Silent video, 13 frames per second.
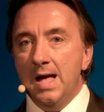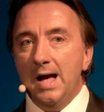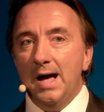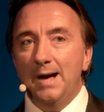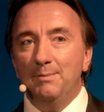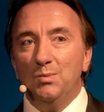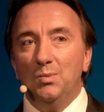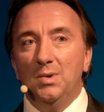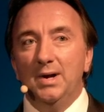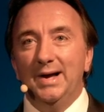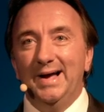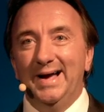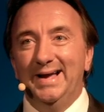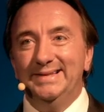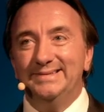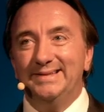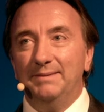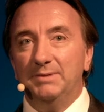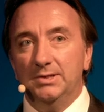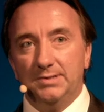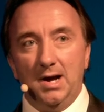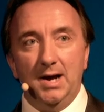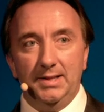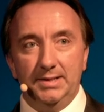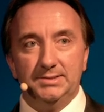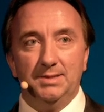And I'm going to
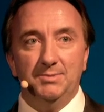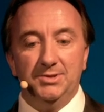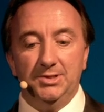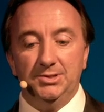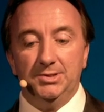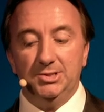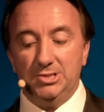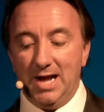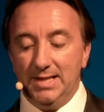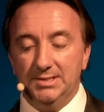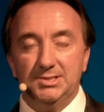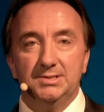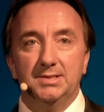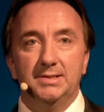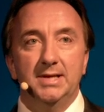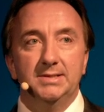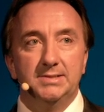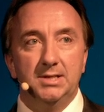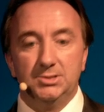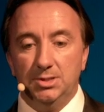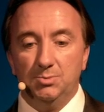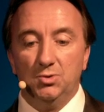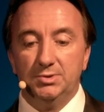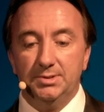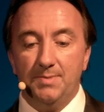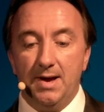highlight some of the challenges that's actually
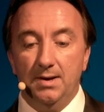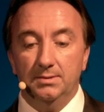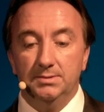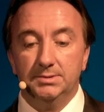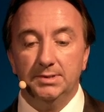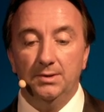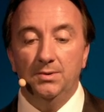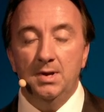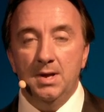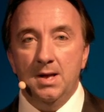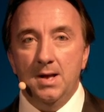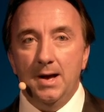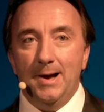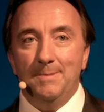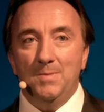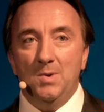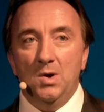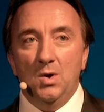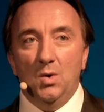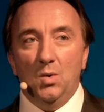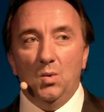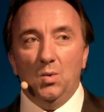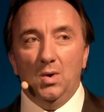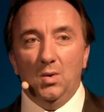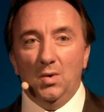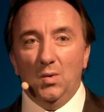brought about. So, and
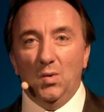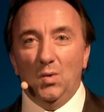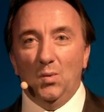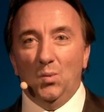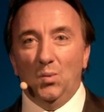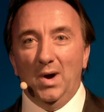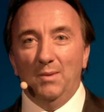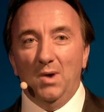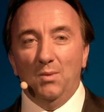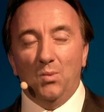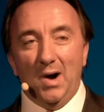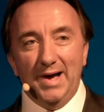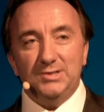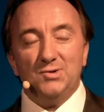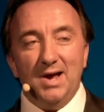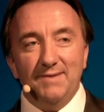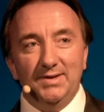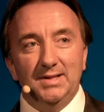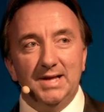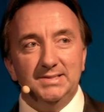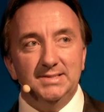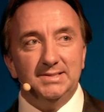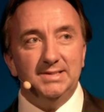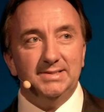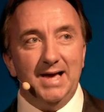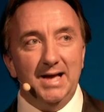why driving
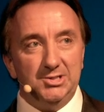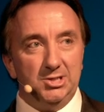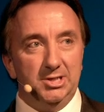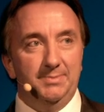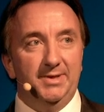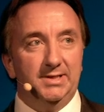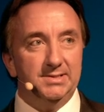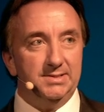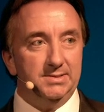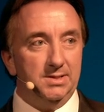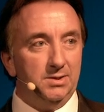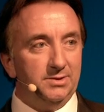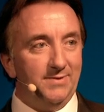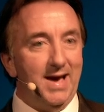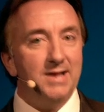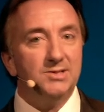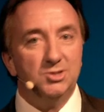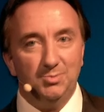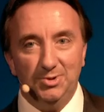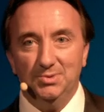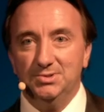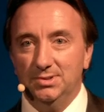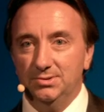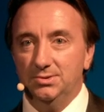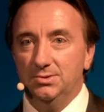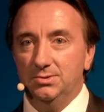licenses? Actually, because there's a lot of attributes
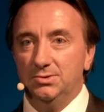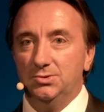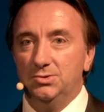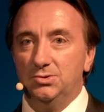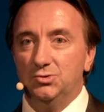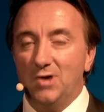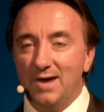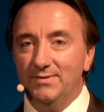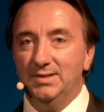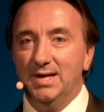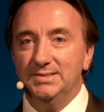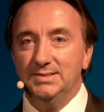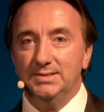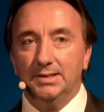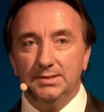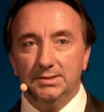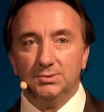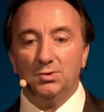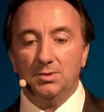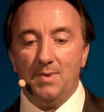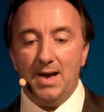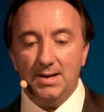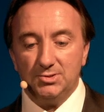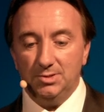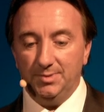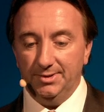on driving licenses. I'm going to talk about
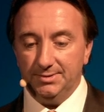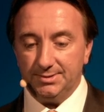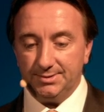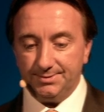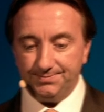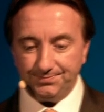attributes.